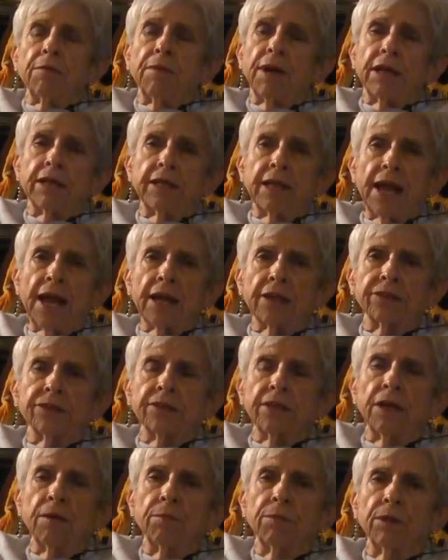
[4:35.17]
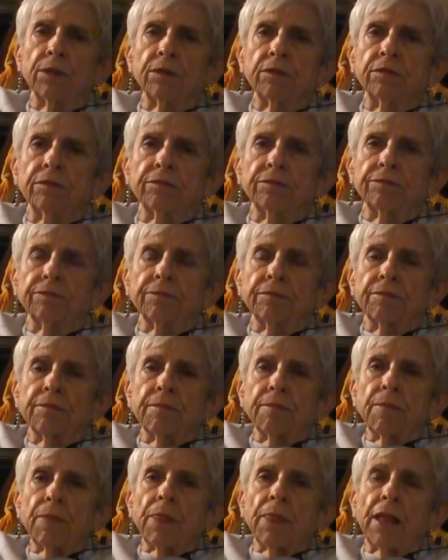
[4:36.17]
my tax number,
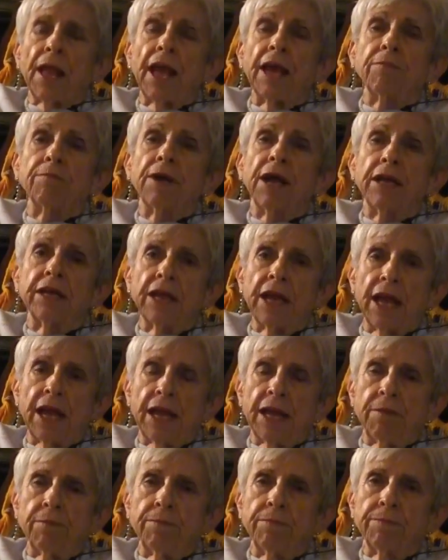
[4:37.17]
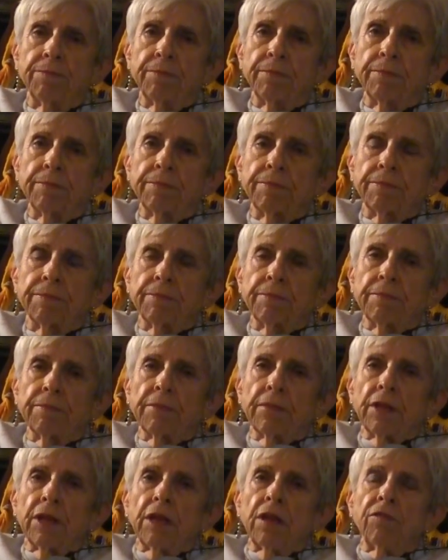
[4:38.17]
and my name.
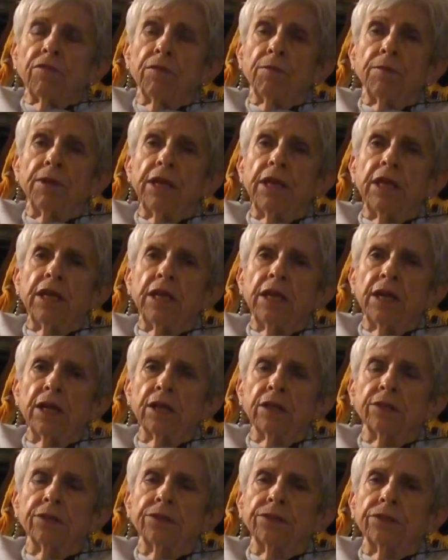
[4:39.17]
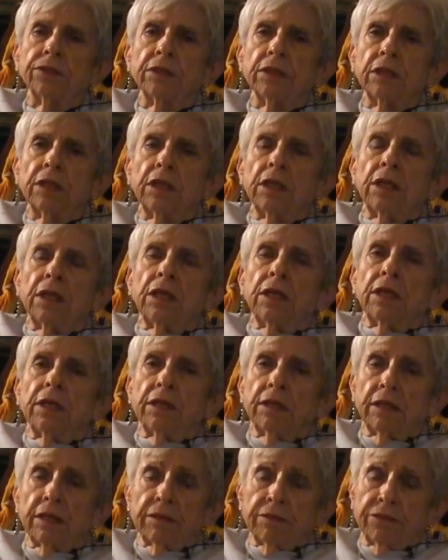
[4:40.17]
For many years,
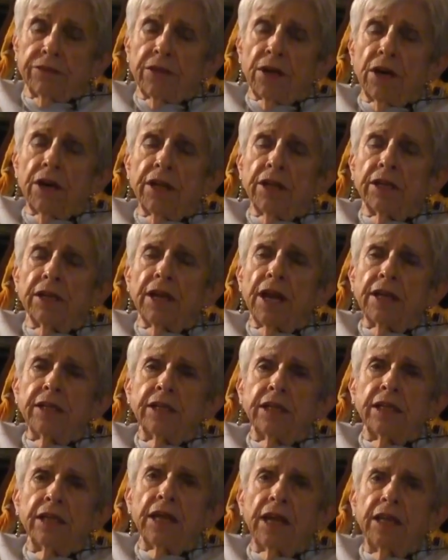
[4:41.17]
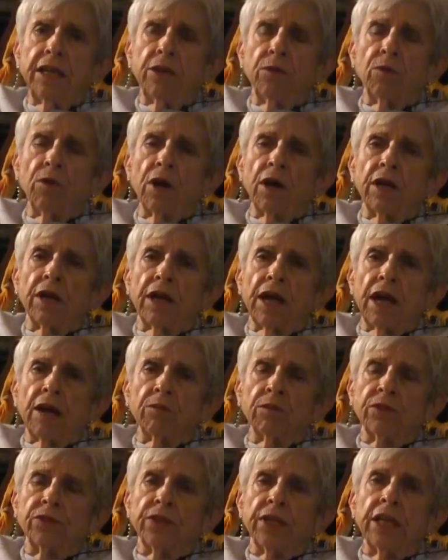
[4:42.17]
starting in 1981, I
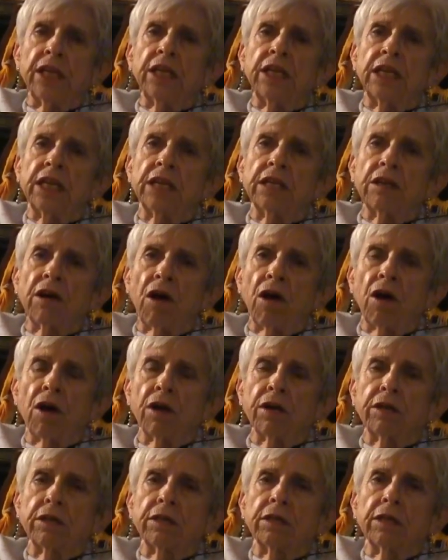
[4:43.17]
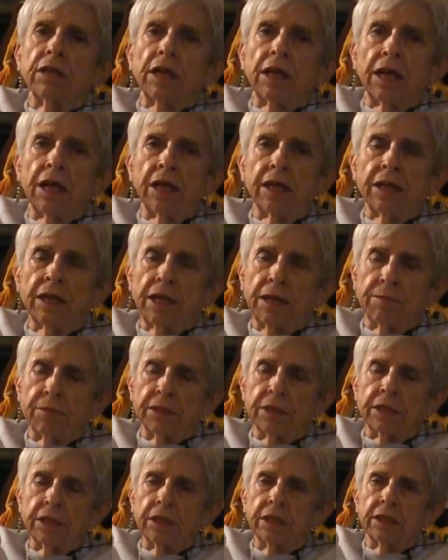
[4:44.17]
was Indian Art
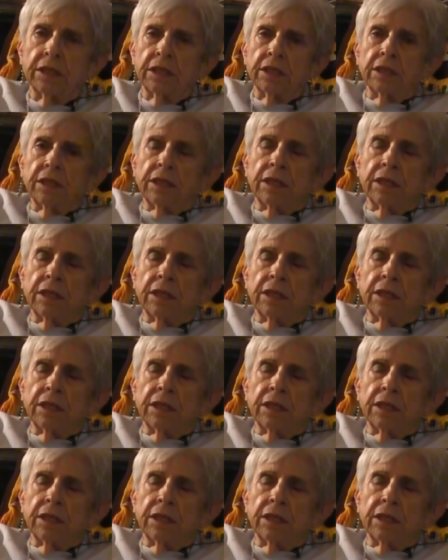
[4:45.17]
Unlimited.